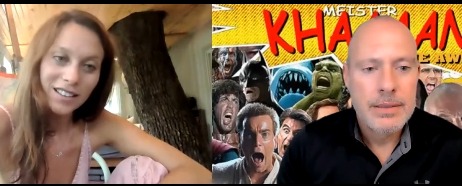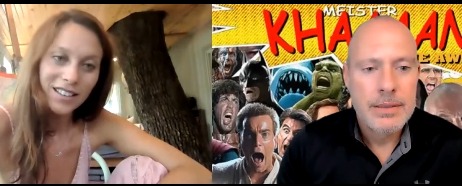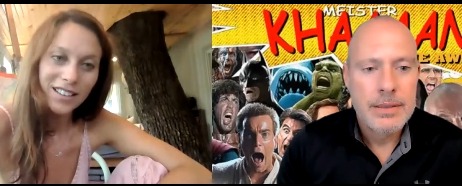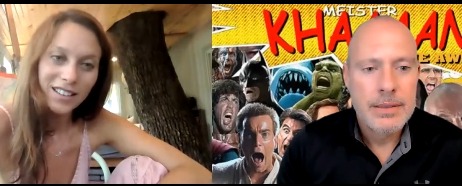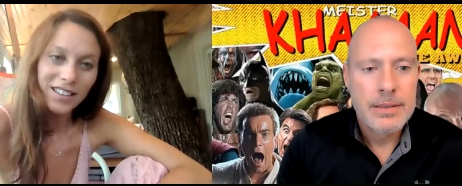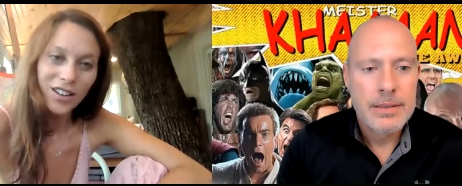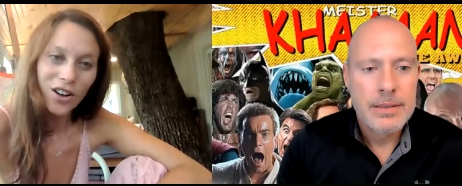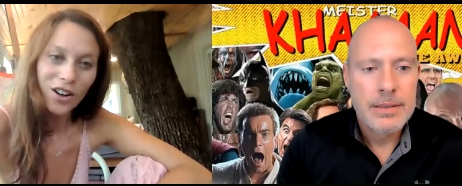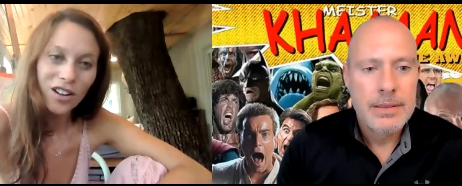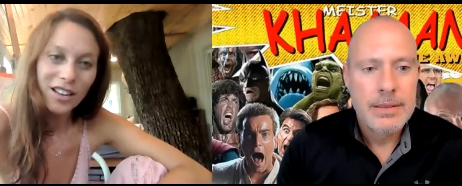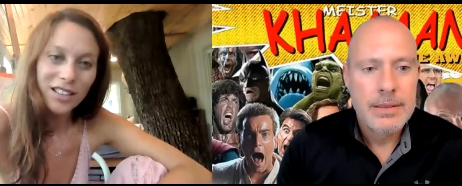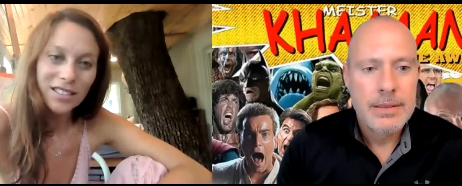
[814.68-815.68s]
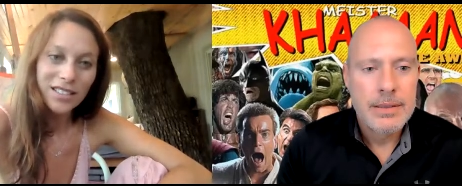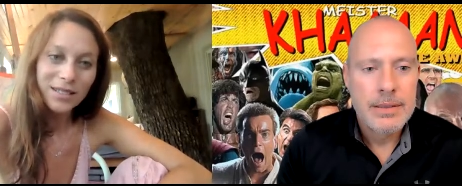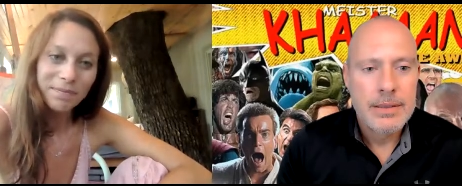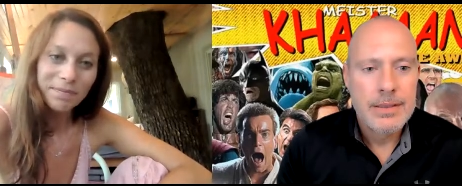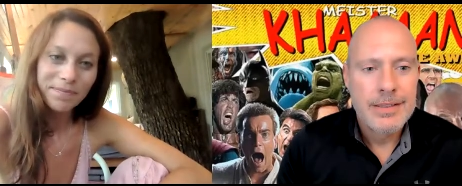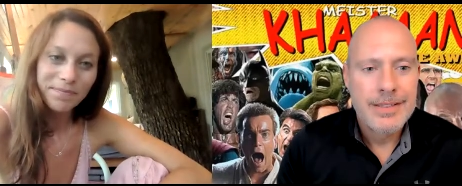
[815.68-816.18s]
Speaker 1: in August.
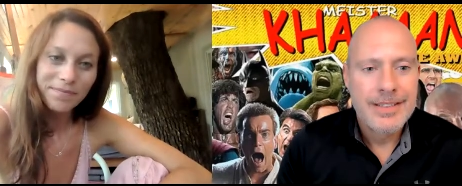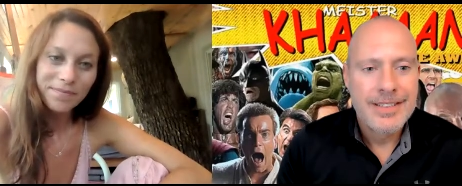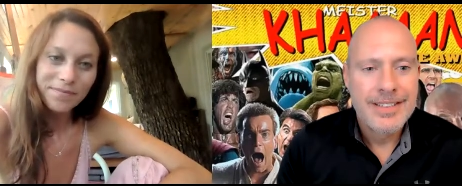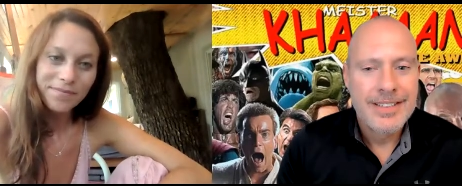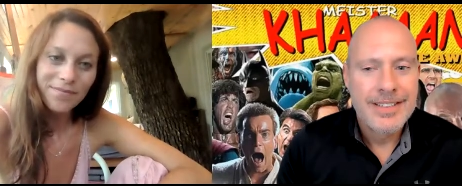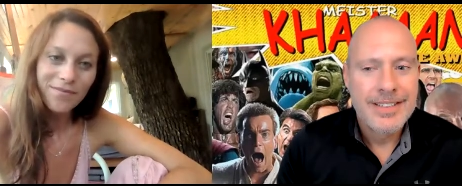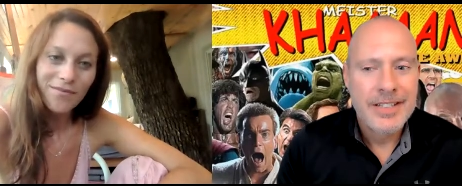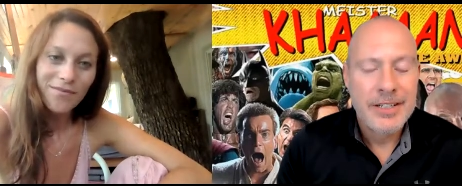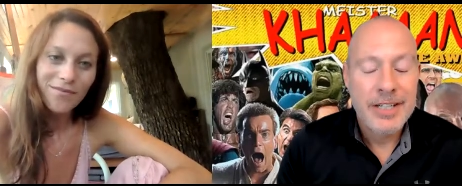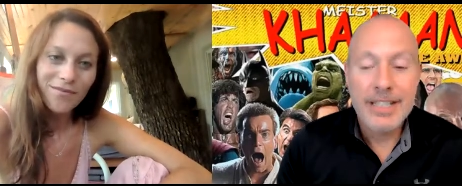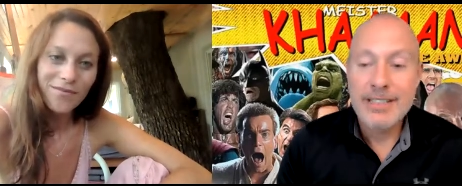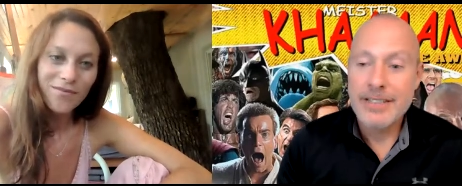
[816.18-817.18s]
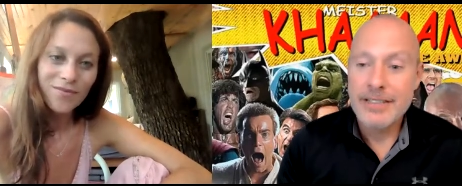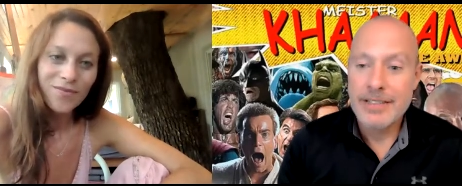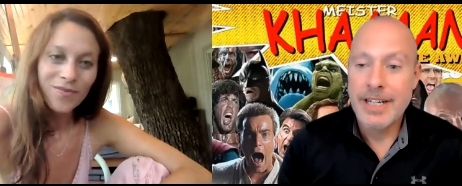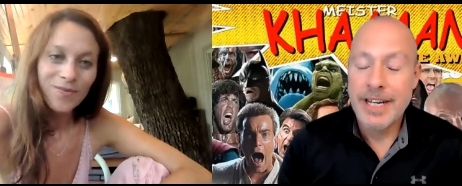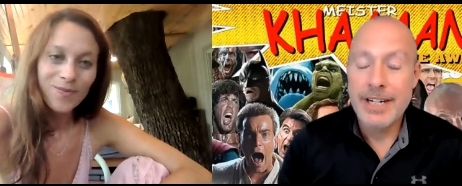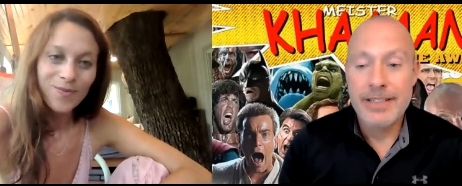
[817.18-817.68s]
Speaker 2: That's
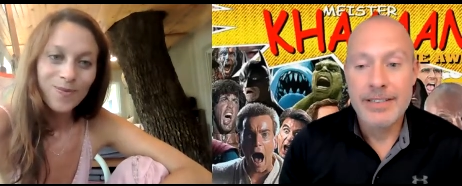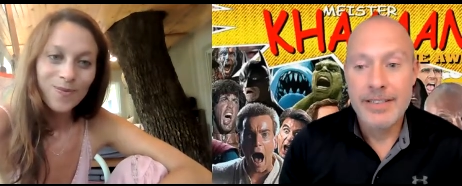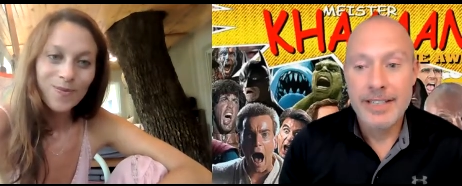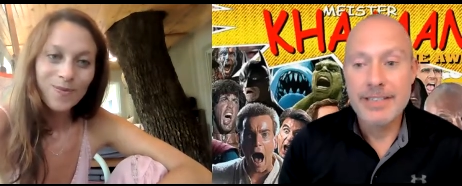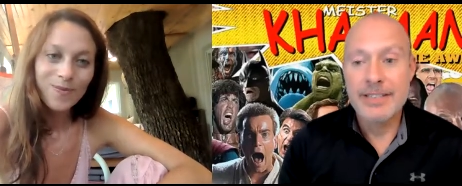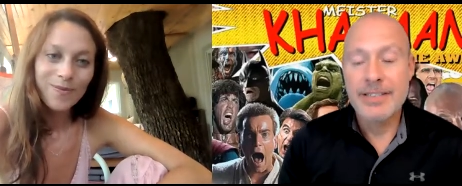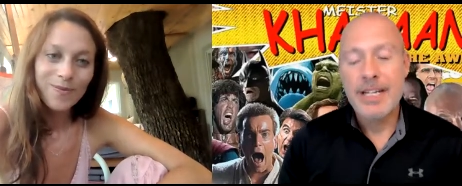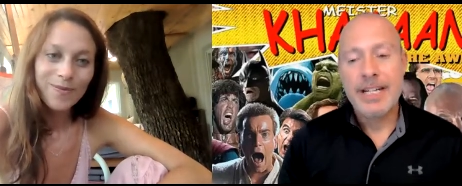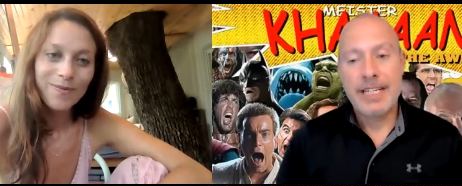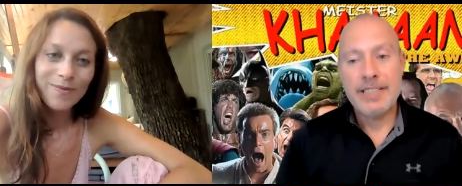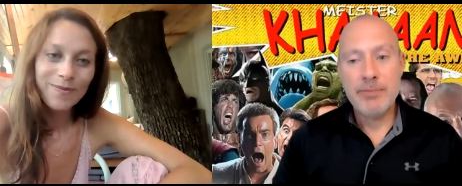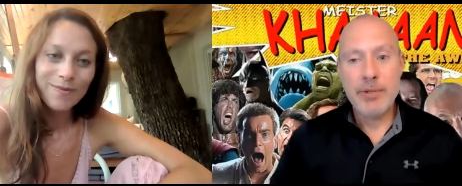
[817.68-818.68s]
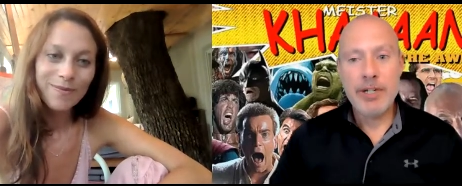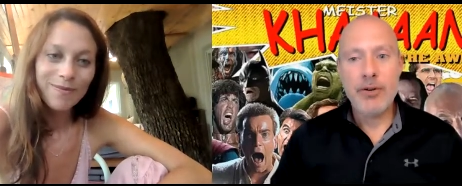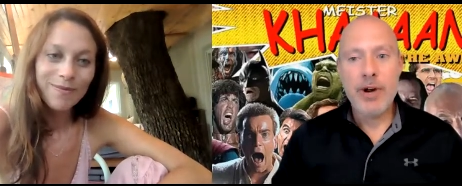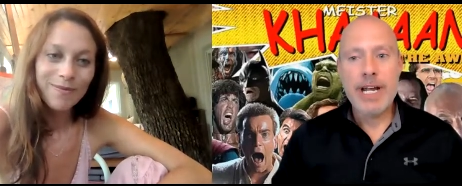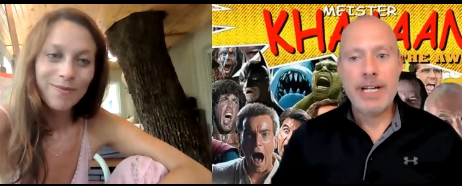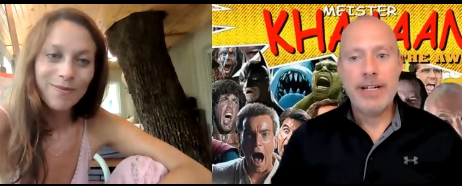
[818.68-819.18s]
yeah, that's that's pretty
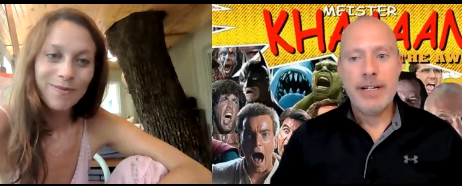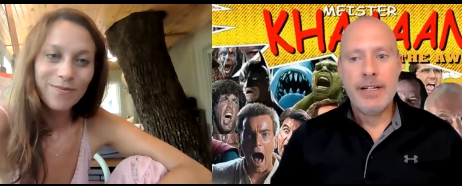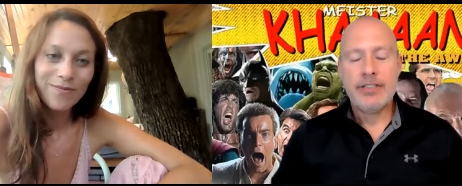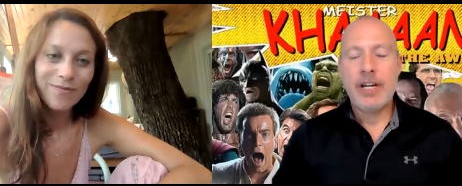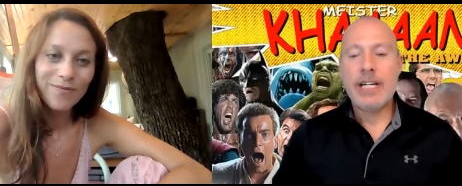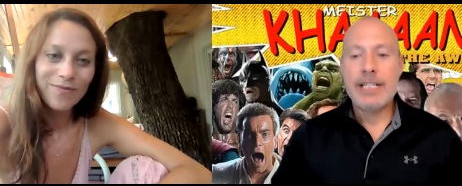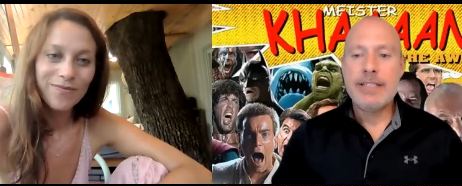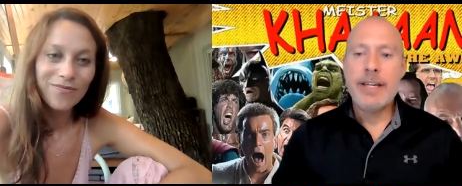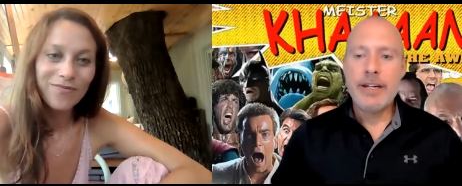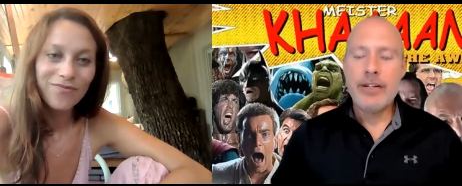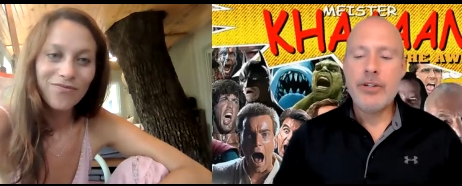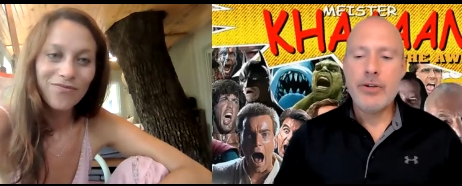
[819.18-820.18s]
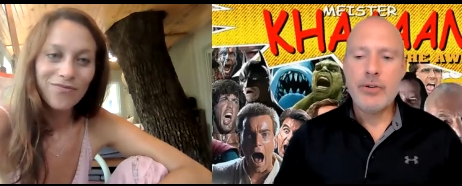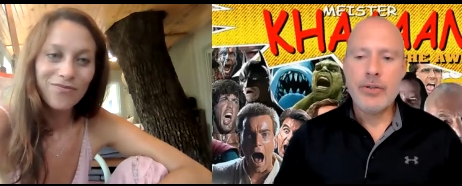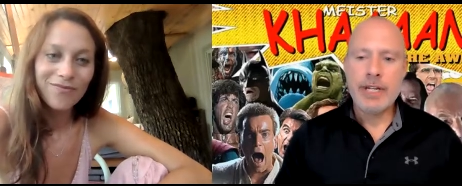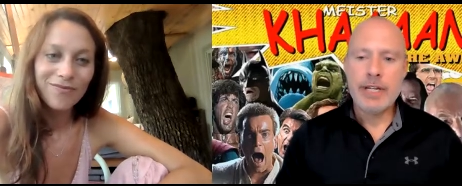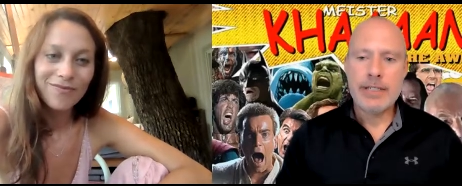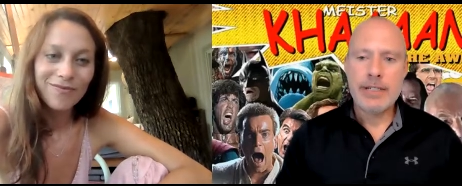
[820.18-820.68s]
great. So I can tell you
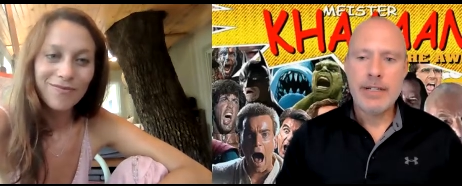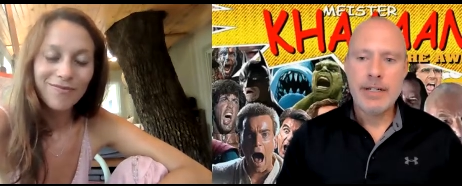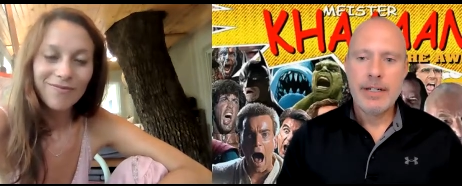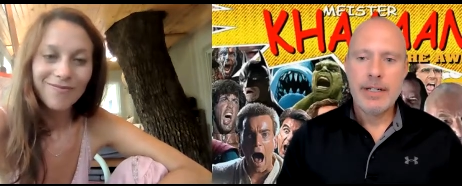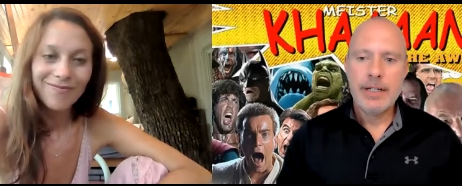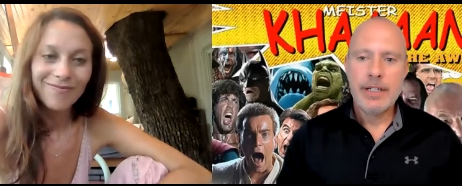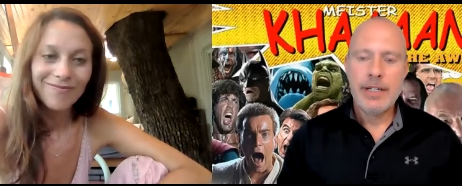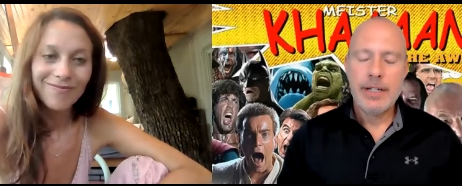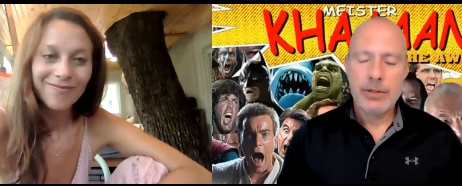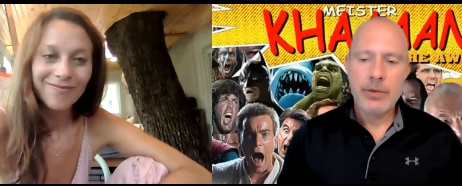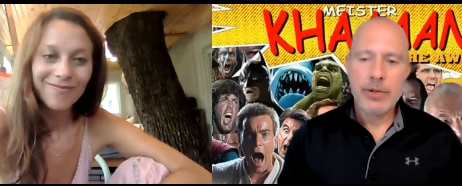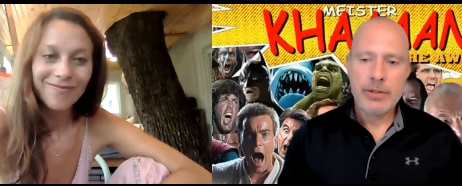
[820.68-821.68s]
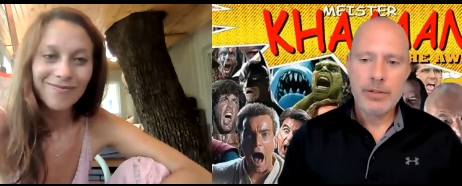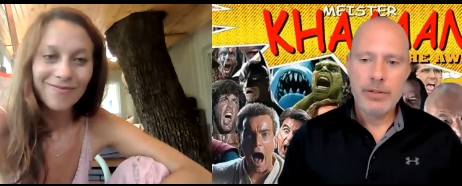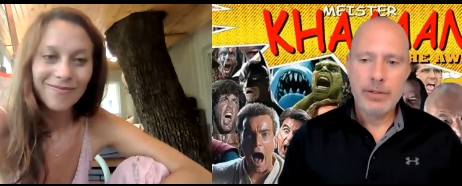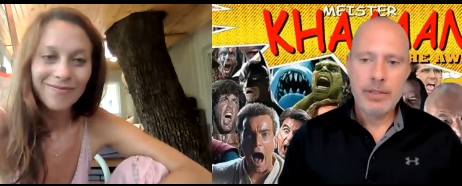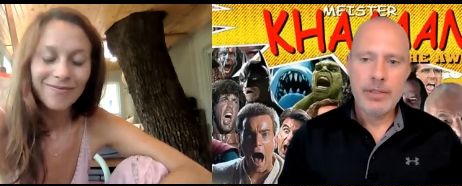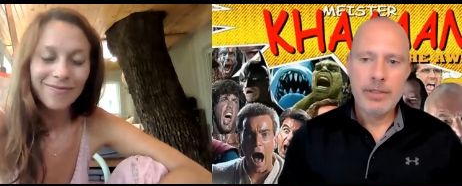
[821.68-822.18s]
that, you know, we're
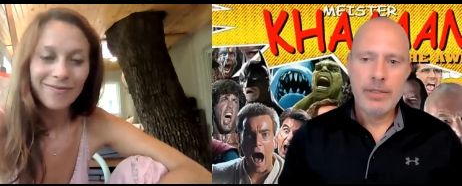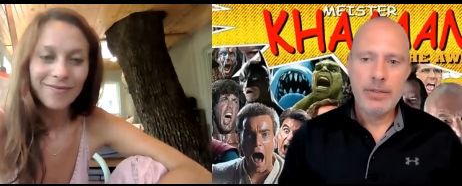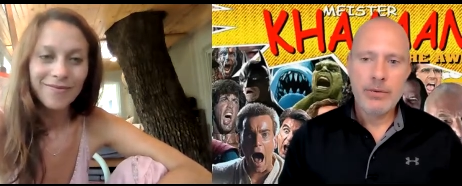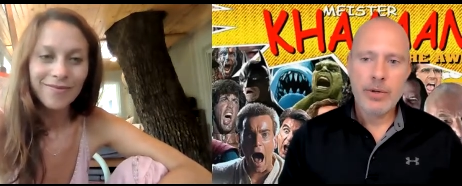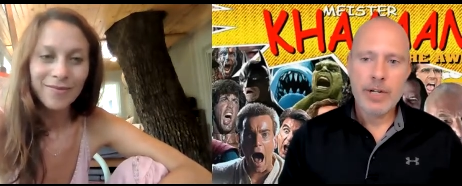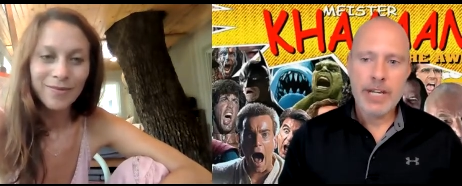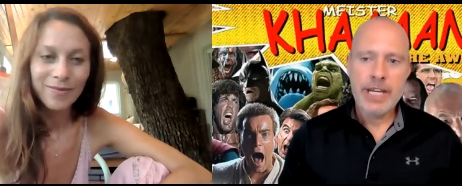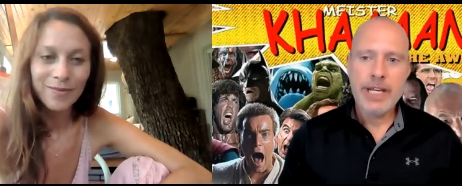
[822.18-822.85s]
we're